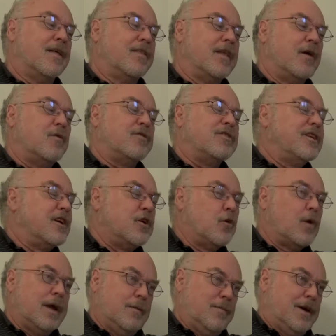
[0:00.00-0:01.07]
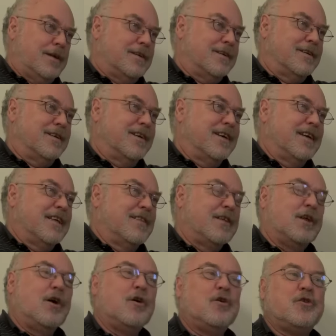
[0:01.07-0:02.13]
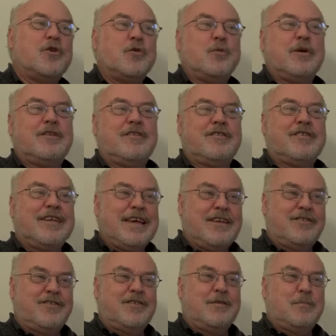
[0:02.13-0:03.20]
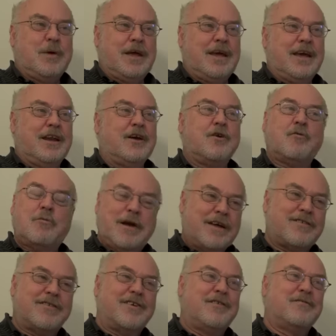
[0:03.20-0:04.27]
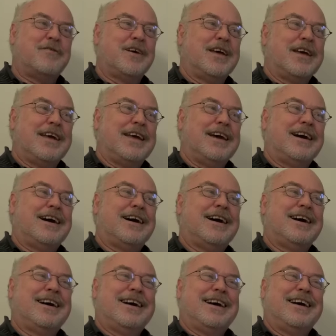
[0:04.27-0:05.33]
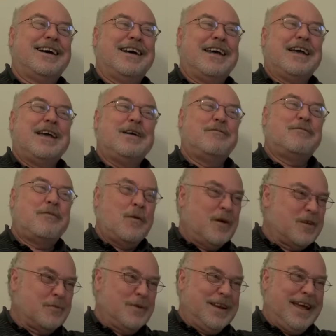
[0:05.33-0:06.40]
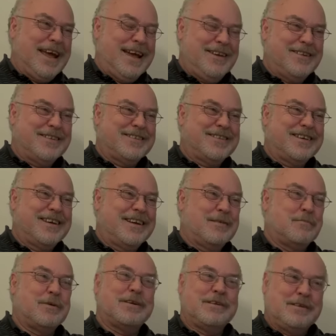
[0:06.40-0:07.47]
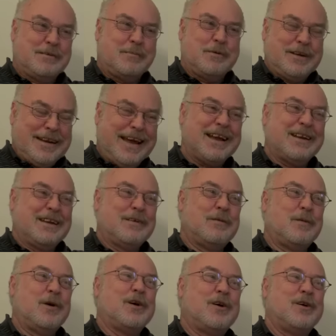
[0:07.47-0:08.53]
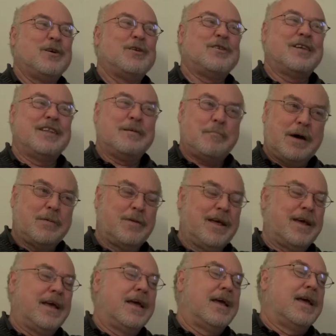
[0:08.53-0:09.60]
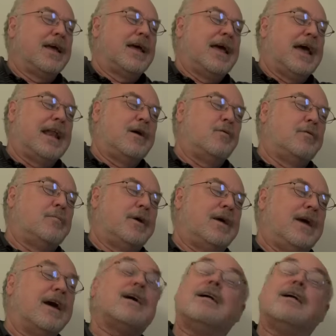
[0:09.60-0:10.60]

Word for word: There was an agreement that OSHA would cease to be an aggressive Uh, enforcement agency to protect workers and the public, and it would be a